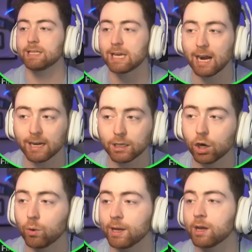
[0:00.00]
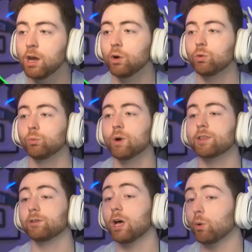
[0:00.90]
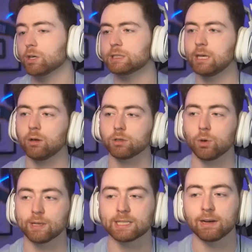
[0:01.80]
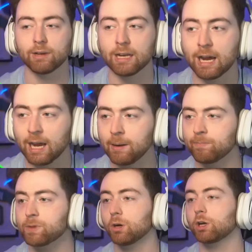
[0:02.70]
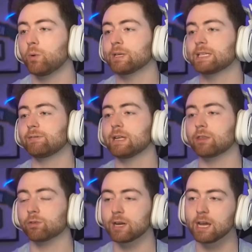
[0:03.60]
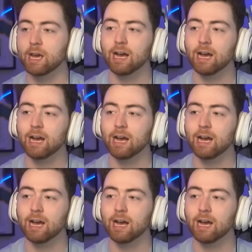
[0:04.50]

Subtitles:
kind of going with lower steal, going 79 or going 73,